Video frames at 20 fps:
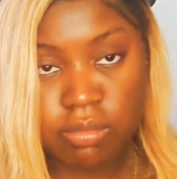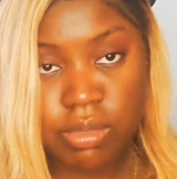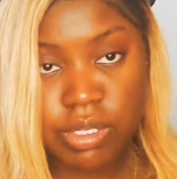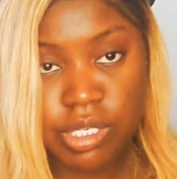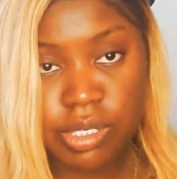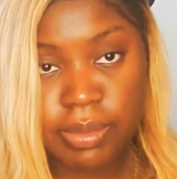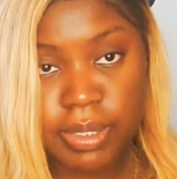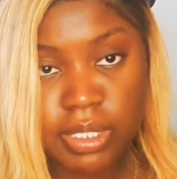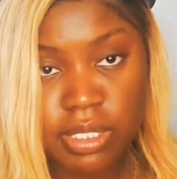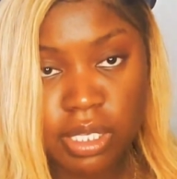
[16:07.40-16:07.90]

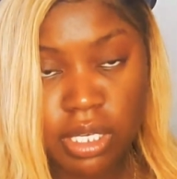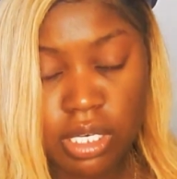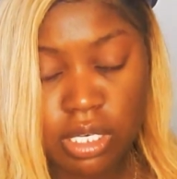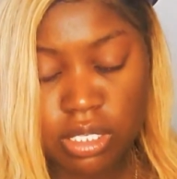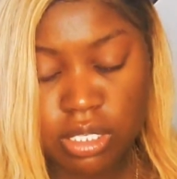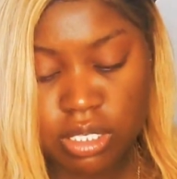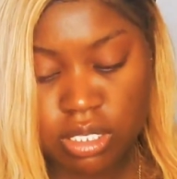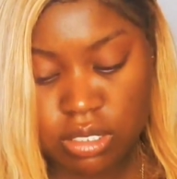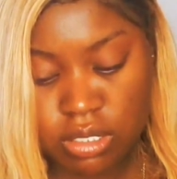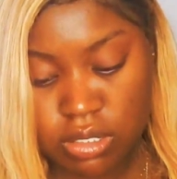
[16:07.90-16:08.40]
which I'm
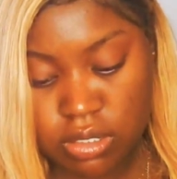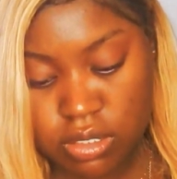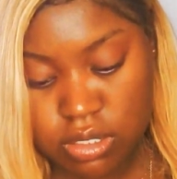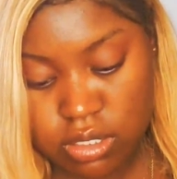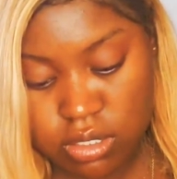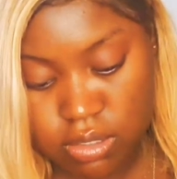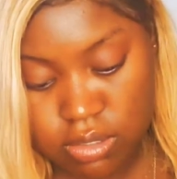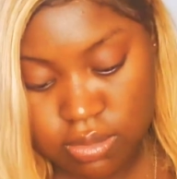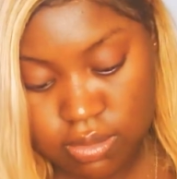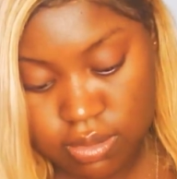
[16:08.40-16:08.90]
excited to
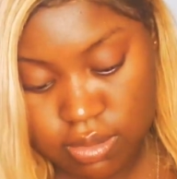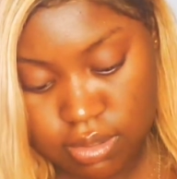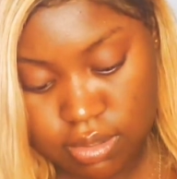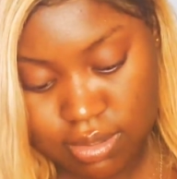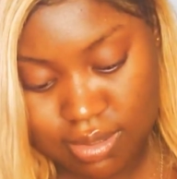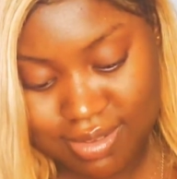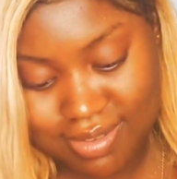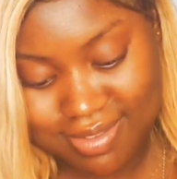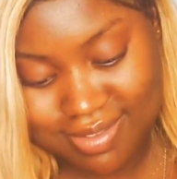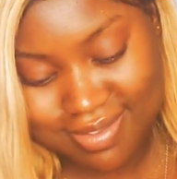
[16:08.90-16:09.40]
use.
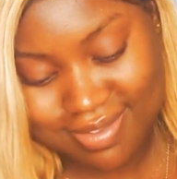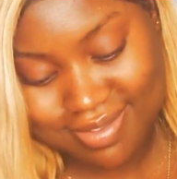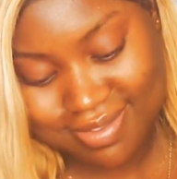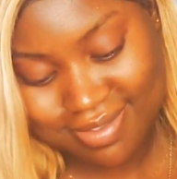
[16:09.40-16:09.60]
Yeah,